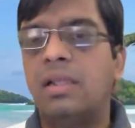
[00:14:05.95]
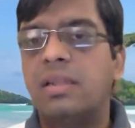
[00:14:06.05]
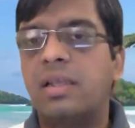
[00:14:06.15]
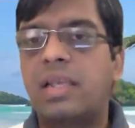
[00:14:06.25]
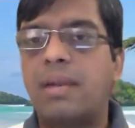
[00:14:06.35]

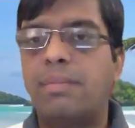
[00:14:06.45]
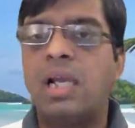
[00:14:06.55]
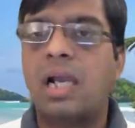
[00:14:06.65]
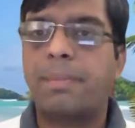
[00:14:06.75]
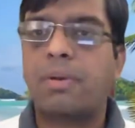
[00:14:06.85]
There can be
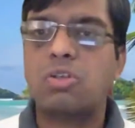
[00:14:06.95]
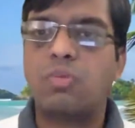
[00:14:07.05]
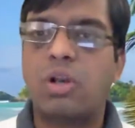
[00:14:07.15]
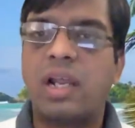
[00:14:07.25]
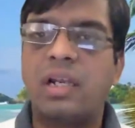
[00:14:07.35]

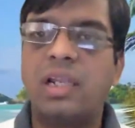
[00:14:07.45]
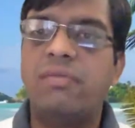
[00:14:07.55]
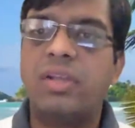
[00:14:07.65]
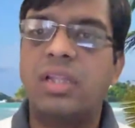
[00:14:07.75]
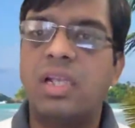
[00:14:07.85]
hyperosmolarity
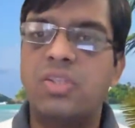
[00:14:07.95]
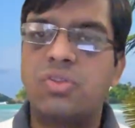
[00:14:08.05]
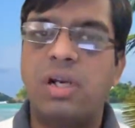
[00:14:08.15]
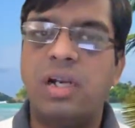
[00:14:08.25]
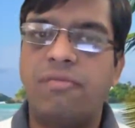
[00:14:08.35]
with
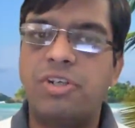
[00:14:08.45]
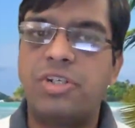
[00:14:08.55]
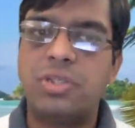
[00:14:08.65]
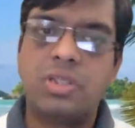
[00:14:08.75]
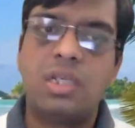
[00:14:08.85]
insulin
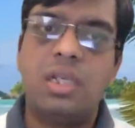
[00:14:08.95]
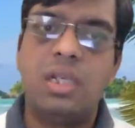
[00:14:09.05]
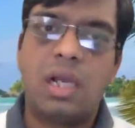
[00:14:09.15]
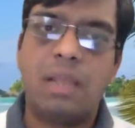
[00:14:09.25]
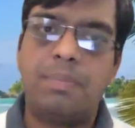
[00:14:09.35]
deficiency,
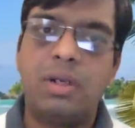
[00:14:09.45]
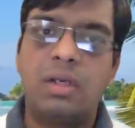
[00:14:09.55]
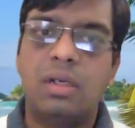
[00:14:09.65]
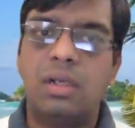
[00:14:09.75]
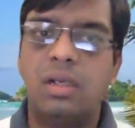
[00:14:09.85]

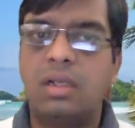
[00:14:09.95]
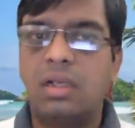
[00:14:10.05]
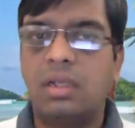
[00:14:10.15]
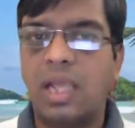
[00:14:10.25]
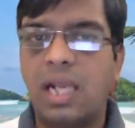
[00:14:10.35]

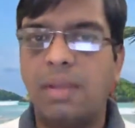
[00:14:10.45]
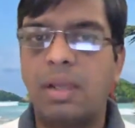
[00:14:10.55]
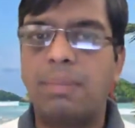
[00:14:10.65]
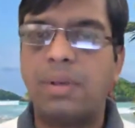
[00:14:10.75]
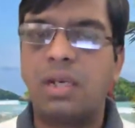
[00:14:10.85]

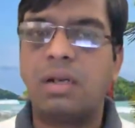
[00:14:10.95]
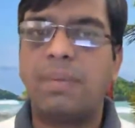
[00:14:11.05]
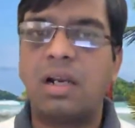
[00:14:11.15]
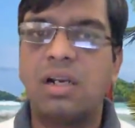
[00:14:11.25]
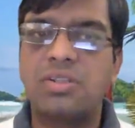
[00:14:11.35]
hyperkalemic period
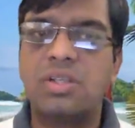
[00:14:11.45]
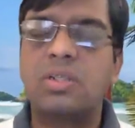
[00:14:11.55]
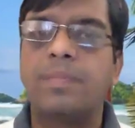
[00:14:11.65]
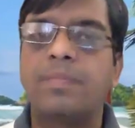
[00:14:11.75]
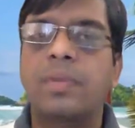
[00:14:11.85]

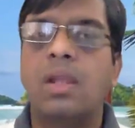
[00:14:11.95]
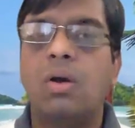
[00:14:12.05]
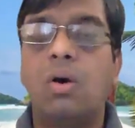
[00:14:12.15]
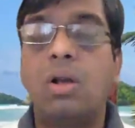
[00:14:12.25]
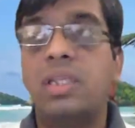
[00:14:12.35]
paralysis,
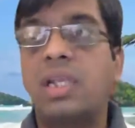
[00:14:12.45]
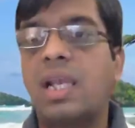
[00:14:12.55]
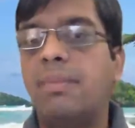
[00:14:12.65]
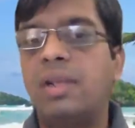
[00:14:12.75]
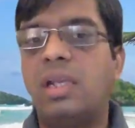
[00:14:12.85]
or there
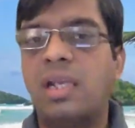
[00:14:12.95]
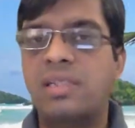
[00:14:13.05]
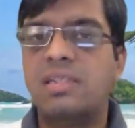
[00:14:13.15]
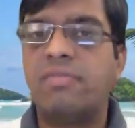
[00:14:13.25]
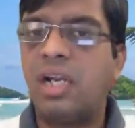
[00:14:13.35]
can be
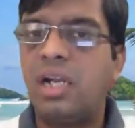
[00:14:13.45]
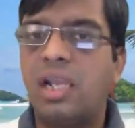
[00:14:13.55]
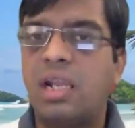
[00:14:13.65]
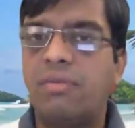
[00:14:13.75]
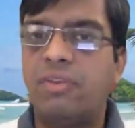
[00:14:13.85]
excessive
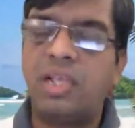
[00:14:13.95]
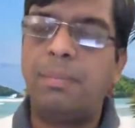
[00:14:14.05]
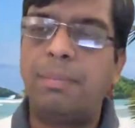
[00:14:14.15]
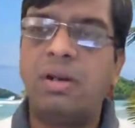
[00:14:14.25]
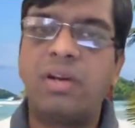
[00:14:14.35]
intake with
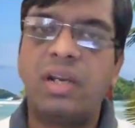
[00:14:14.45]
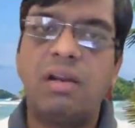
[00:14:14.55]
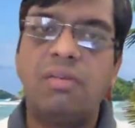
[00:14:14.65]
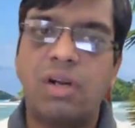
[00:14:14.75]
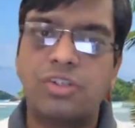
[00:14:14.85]
impaired
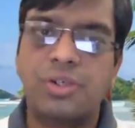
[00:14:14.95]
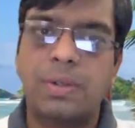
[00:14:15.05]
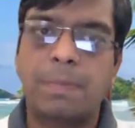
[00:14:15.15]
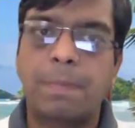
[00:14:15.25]
renal function.